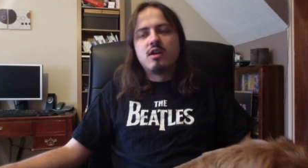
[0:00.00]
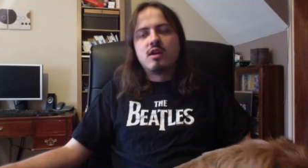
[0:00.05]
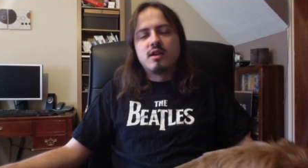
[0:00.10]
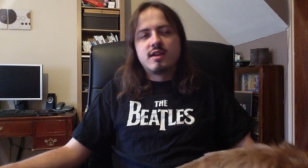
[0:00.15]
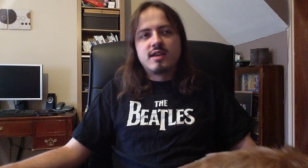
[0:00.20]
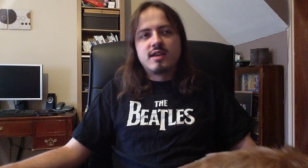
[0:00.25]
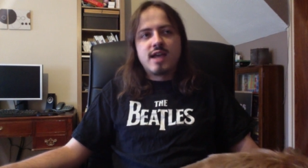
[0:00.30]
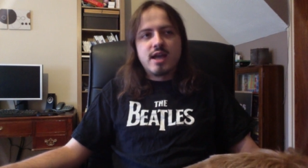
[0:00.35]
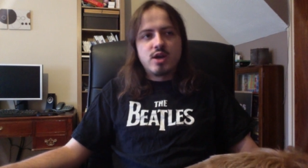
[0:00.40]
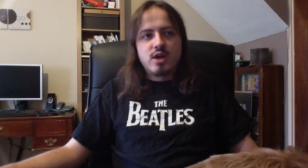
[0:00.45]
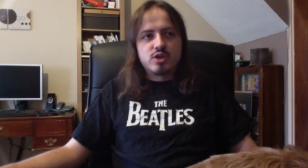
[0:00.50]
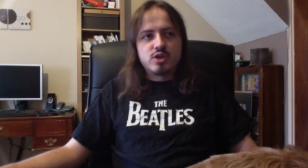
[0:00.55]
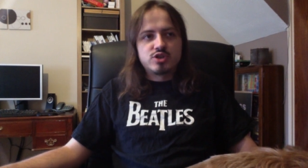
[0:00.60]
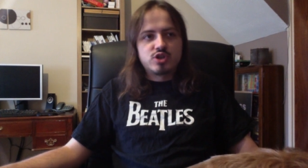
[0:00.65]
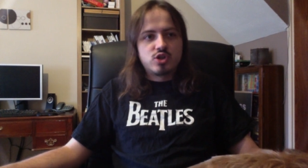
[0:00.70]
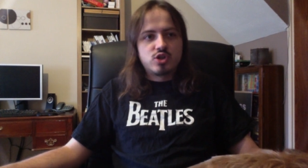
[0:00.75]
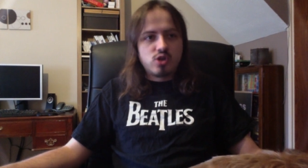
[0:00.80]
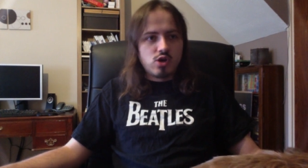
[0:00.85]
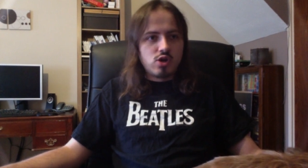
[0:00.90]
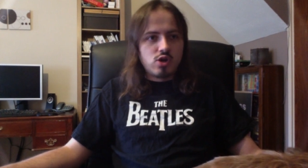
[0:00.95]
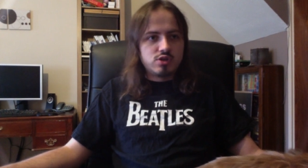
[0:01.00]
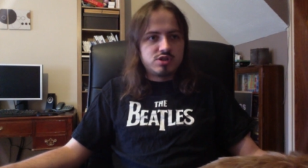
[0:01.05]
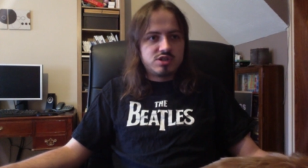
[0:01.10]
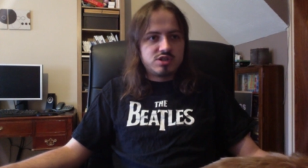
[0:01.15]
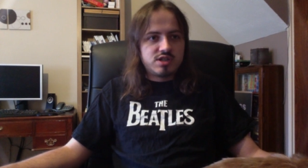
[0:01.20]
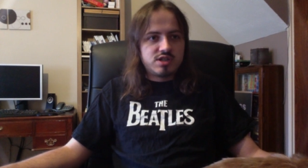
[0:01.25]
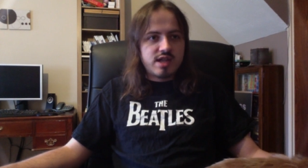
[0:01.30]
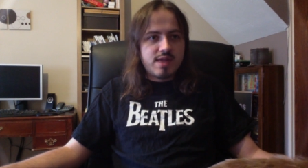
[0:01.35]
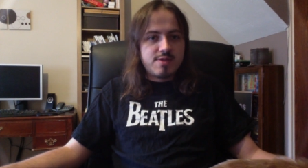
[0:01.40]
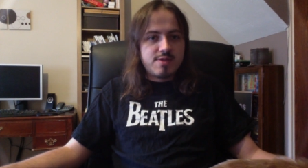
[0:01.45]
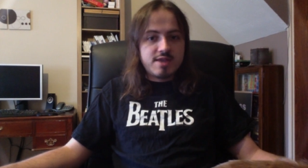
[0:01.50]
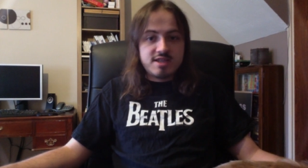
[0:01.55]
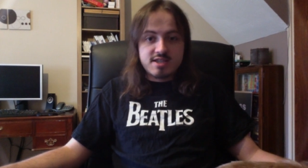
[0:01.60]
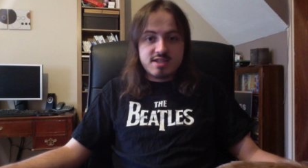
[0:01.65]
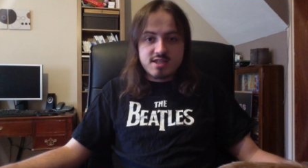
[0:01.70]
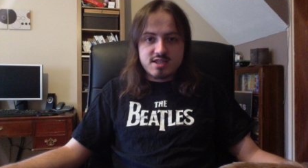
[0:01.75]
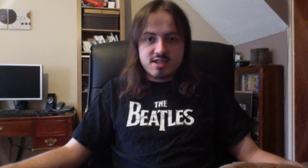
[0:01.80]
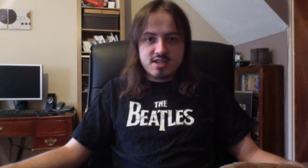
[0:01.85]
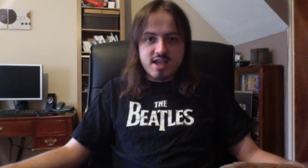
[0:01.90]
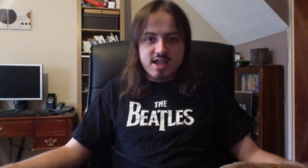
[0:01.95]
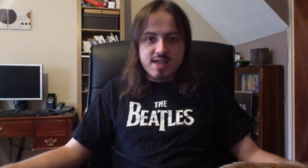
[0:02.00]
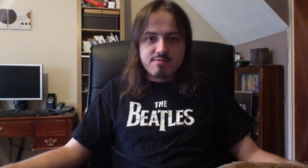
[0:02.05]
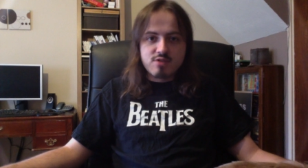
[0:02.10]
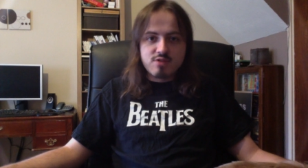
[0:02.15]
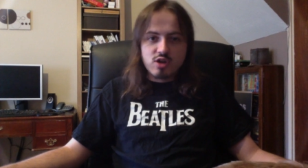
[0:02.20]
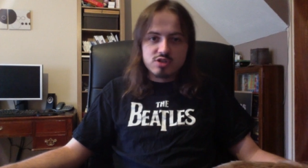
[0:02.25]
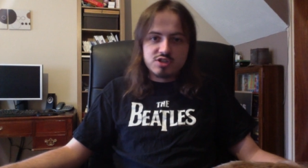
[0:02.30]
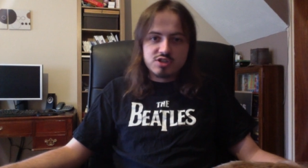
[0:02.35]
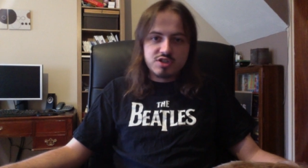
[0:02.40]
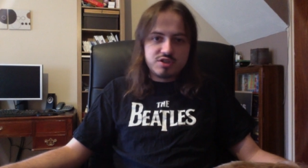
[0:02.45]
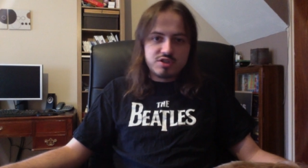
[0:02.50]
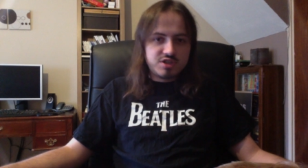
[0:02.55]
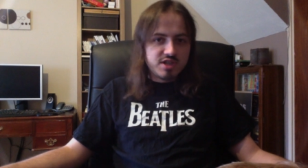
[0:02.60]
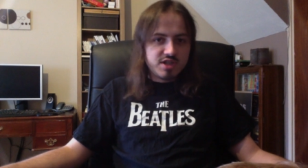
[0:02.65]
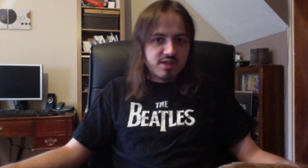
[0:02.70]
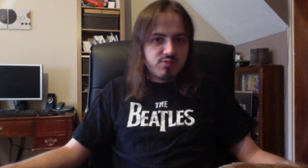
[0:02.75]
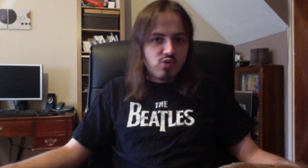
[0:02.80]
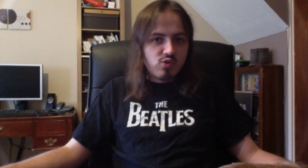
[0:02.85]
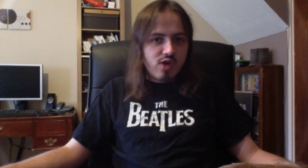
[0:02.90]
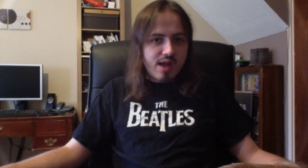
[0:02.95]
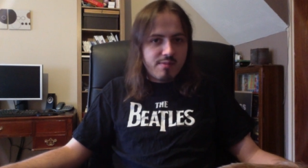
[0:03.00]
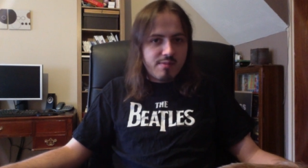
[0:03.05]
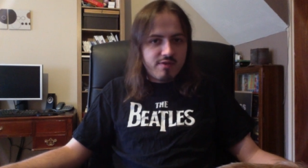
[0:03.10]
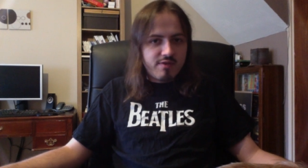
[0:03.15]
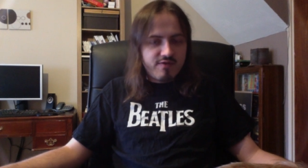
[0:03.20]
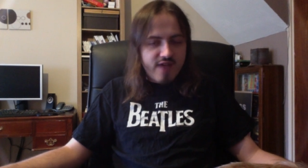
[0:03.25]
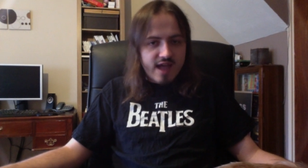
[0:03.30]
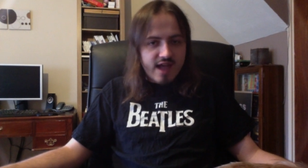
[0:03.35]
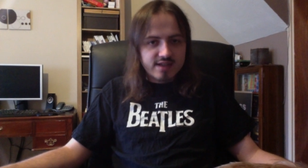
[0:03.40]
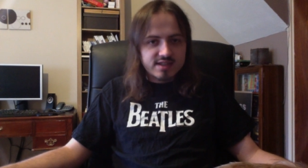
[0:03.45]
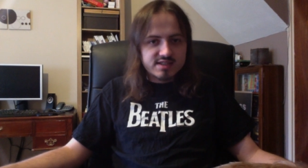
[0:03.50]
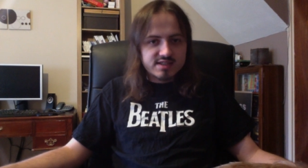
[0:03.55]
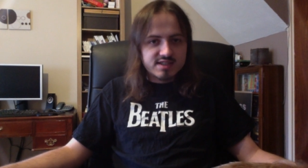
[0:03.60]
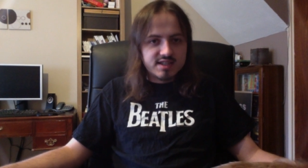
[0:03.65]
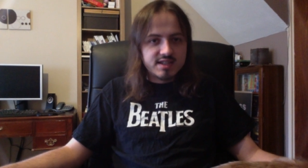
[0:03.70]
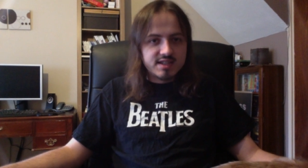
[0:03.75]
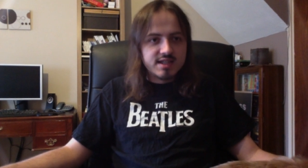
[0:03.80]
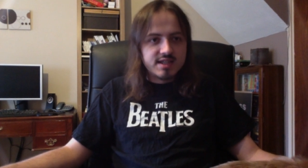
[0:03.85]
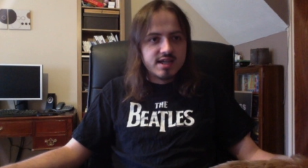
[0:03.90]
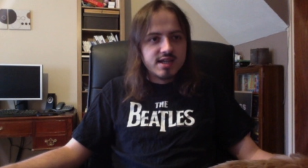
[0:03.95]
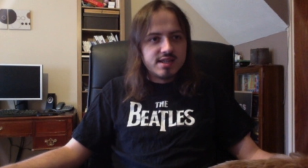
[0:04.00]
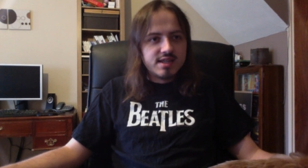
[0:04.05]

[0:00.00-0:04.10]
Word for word: chaos gods, and these are the same gods that you see in Warhammer Fantasy.